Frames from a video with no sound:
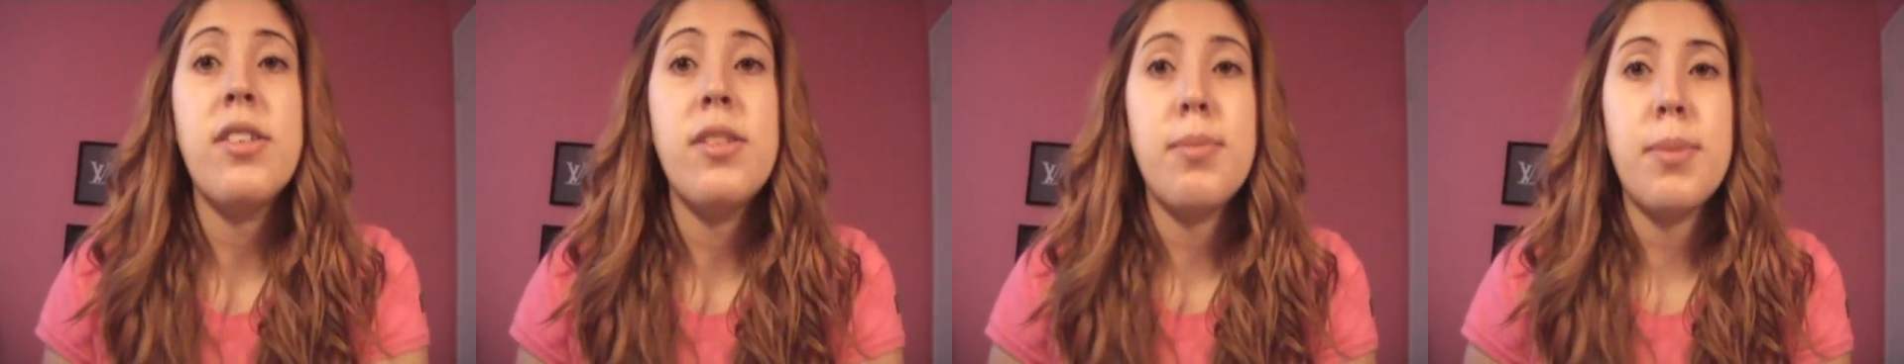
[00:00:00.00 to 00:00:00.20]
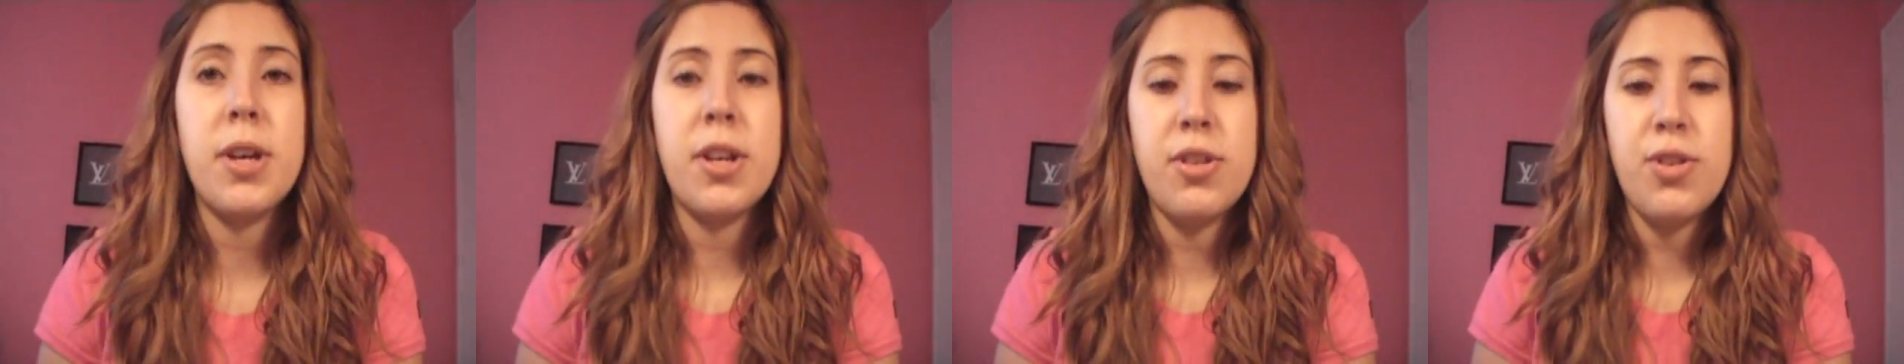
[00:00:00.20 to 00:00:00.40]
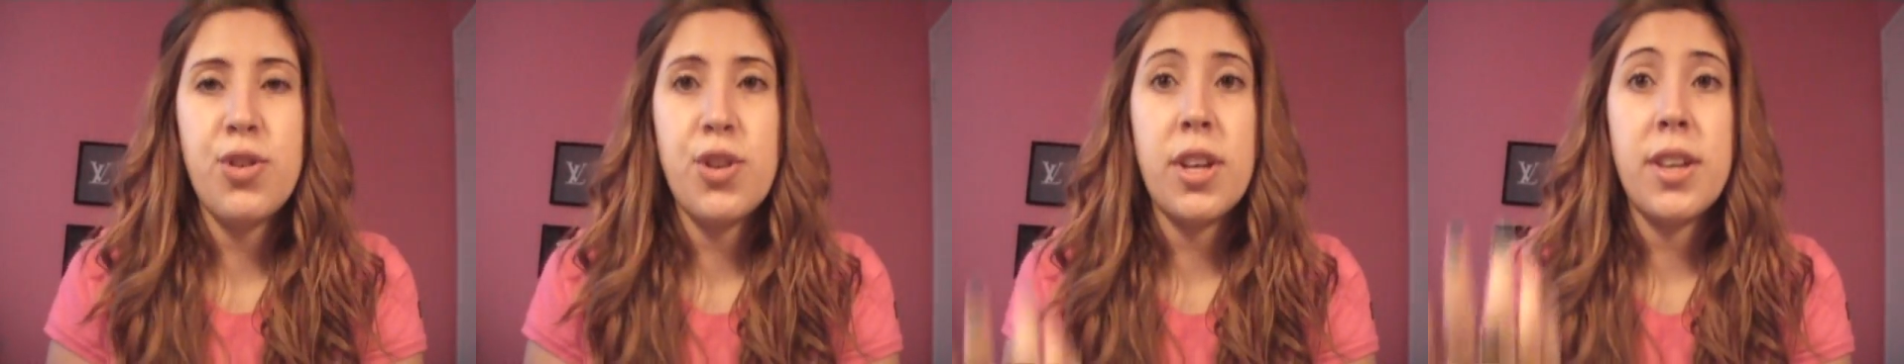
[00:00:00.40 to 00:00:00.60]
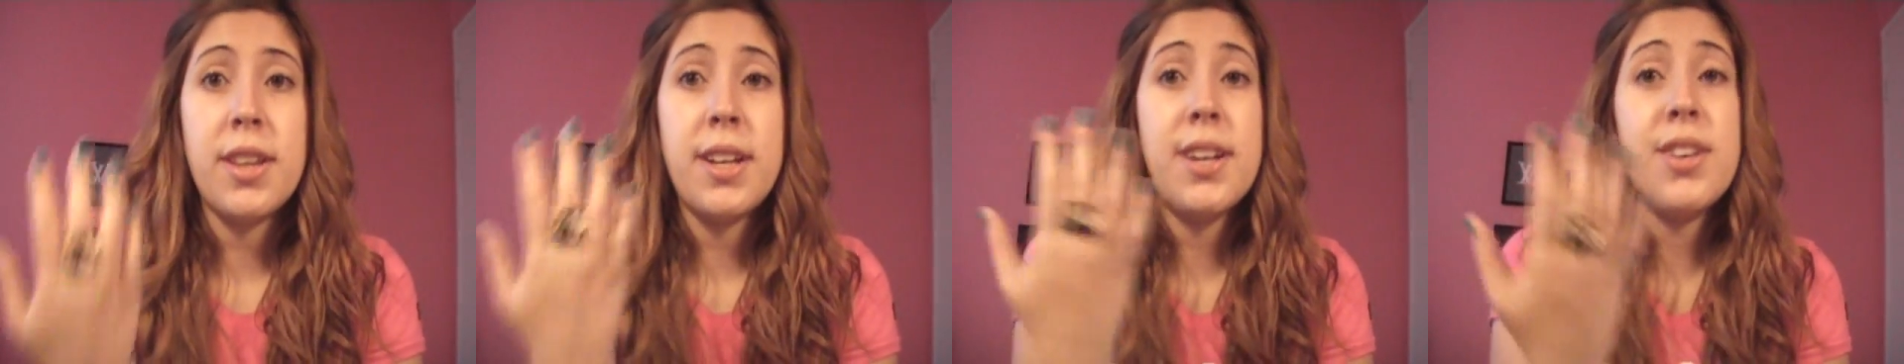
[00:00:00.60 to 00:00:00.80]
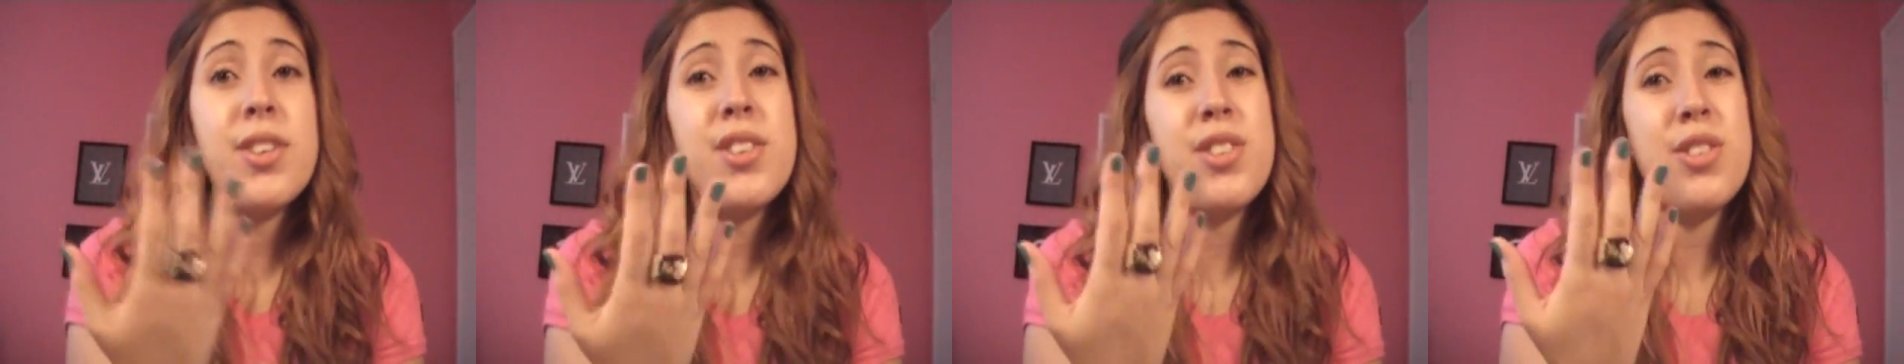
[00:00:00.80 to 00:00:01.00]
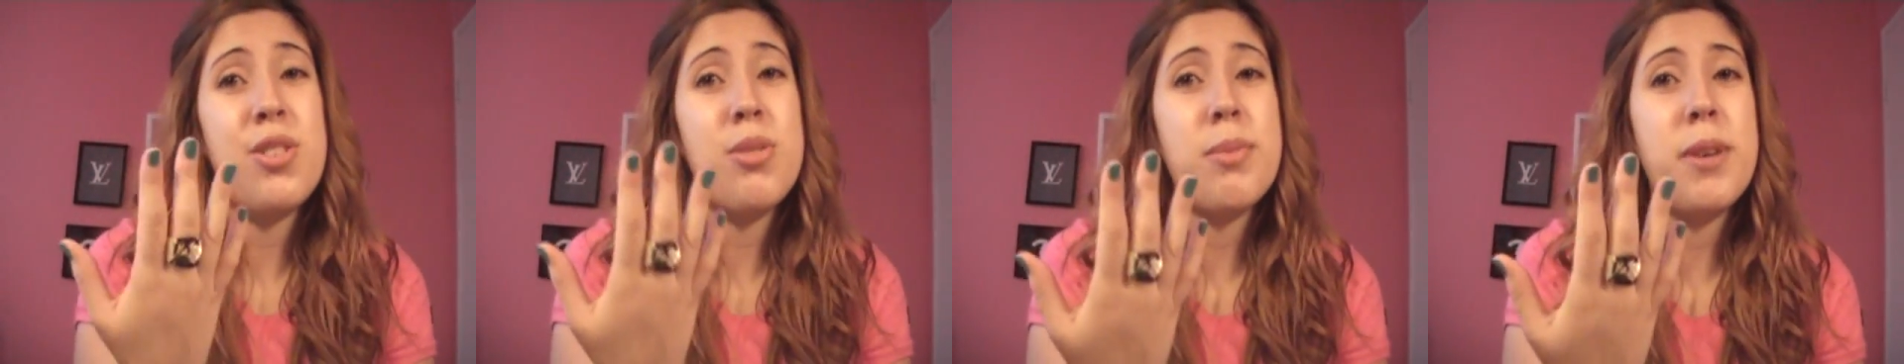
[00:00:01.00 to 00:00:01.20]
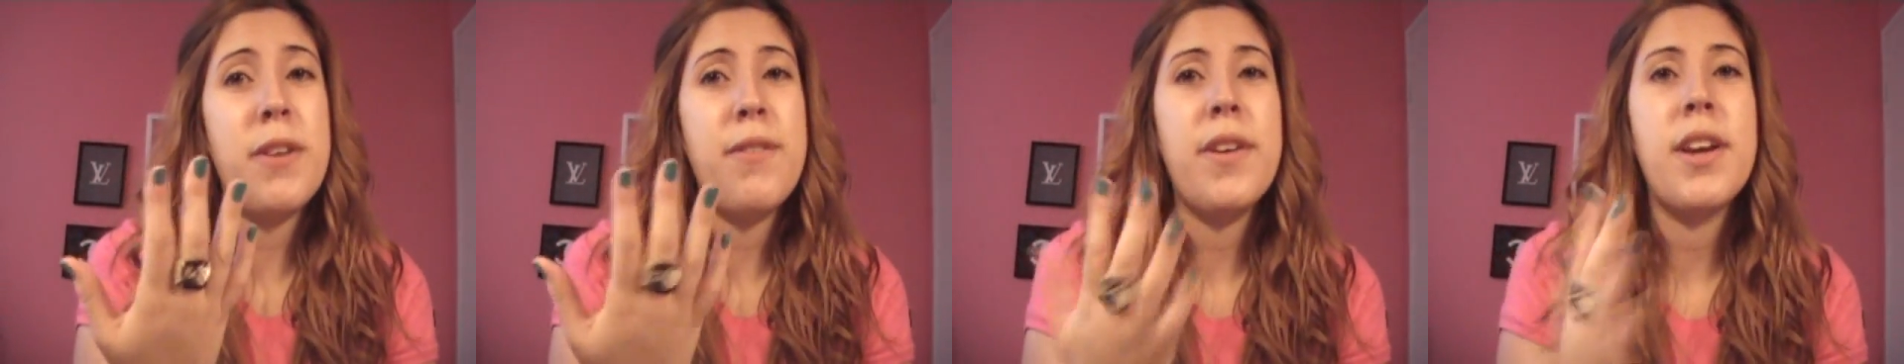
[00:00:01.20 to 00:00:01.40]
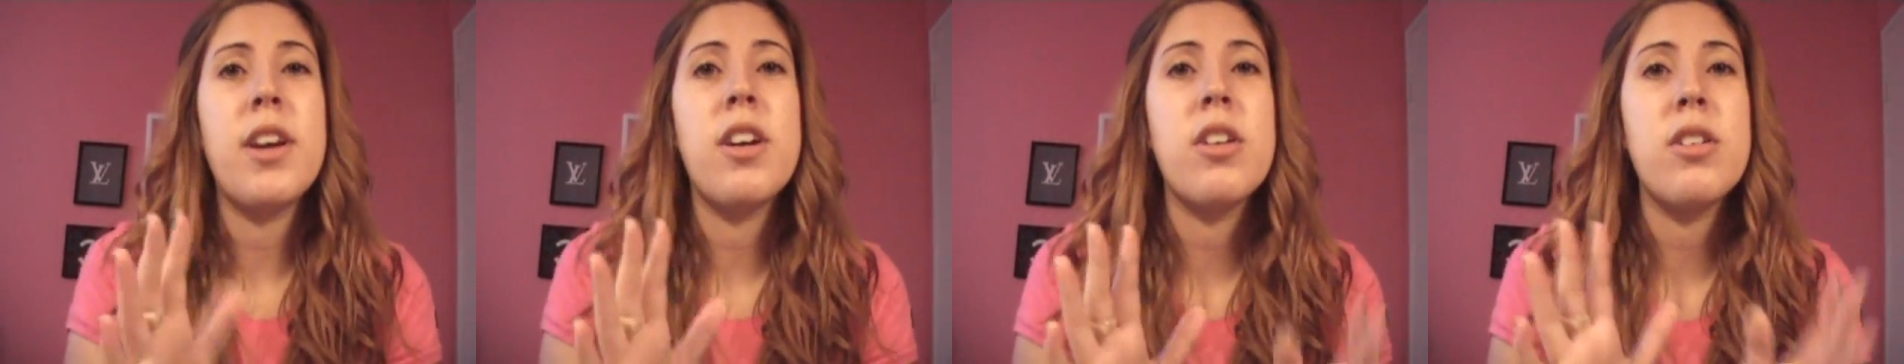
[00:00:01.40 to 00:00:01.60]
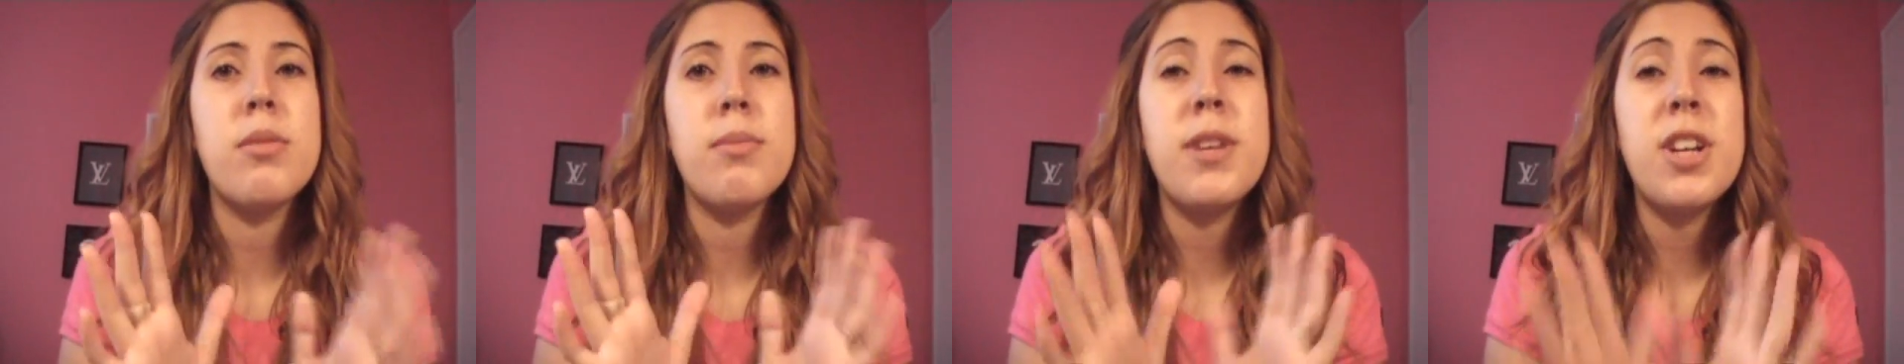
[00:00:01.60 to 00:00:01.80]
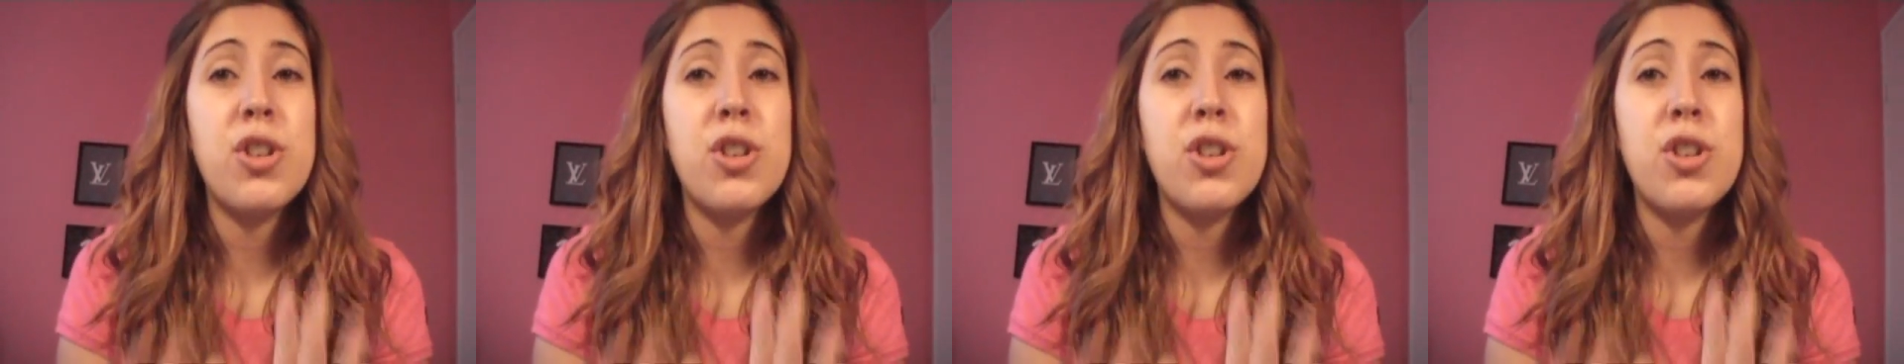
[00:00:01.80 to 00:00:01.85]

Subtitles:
a sponge, and then I just use my fingers.